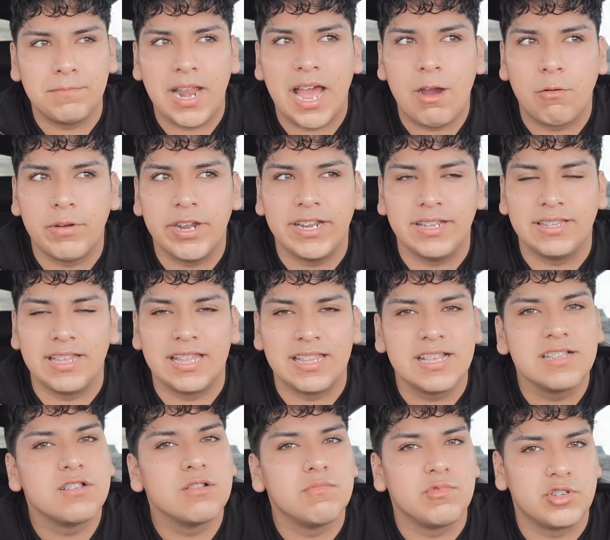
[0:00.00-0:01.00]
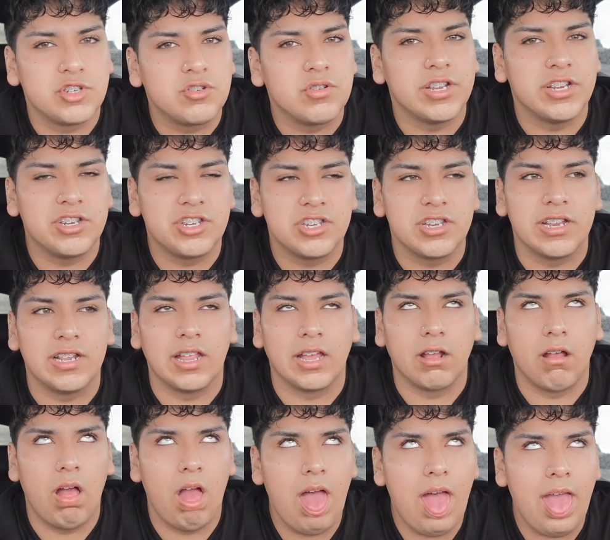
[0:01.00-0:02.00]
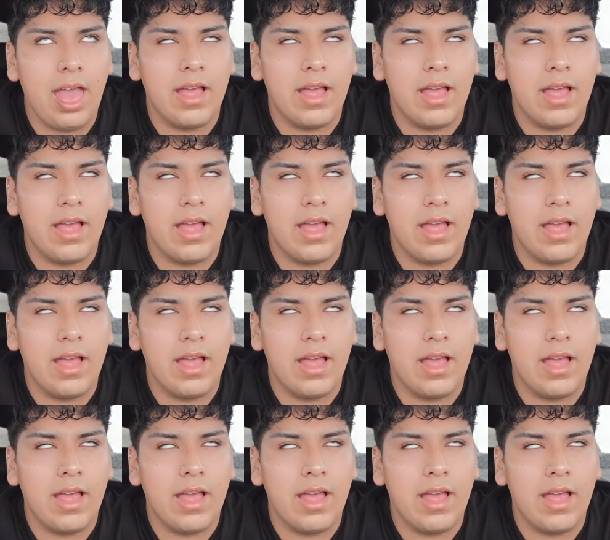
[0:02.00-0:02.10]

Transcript: not wearing that. That's some straight shit. Like, bleh.